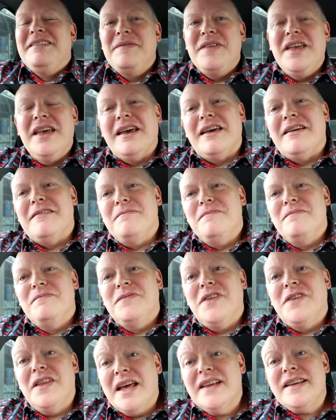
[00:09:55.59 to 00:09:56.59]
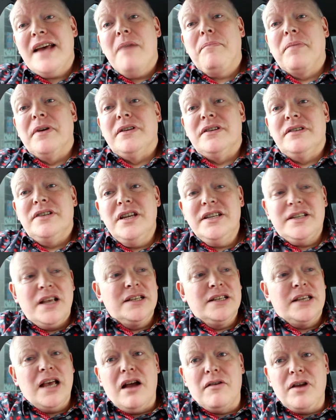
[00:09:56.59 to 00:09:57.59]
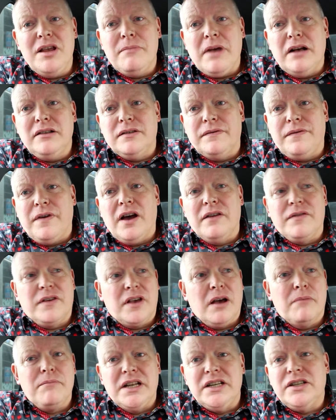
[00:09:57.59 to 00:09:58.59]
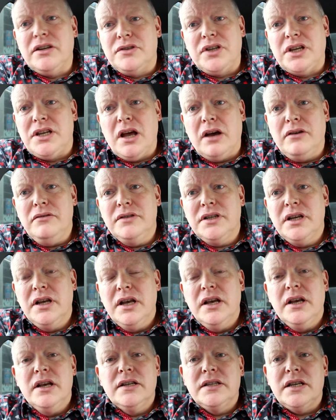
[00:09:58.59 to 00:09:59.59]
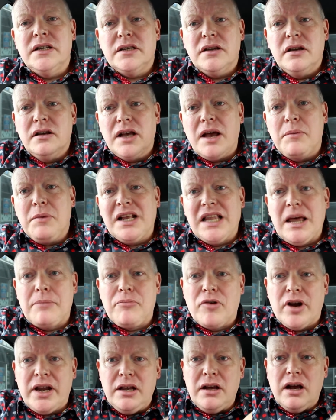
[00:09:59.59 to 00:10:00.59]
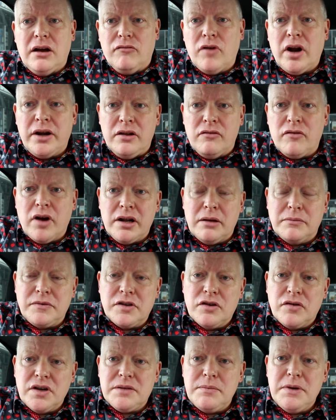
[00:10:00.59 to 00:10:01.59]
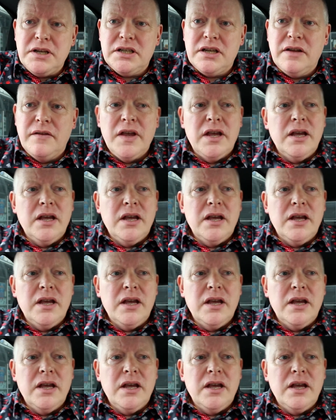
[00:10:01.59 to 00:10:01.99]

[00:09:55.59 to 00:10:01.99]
Yeah. So that's happened. She sends out her email to 5 companies who she knows, says, can we collaborate running the run up to Christmas?